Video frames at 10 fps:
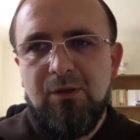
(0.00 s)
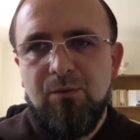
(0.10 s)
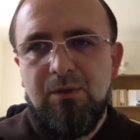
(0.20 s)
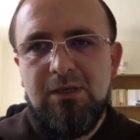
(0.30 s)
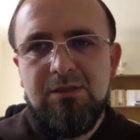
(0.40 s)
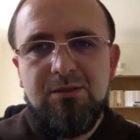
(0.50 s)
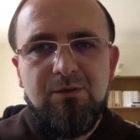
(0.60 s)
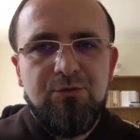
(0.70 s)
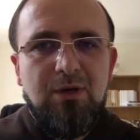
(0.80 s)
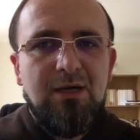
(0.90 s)
We need
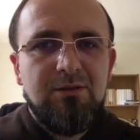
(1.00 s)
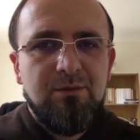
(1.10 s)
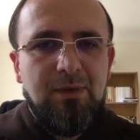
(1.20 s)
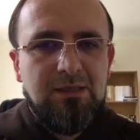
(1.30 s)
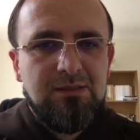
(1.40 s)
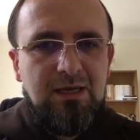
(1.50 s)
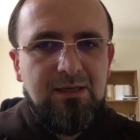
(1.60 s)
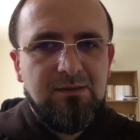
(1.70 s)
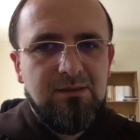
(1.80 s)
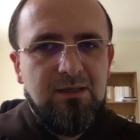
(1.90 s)
to try to
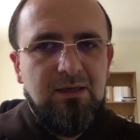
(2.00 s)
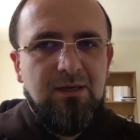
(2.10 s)
maintain.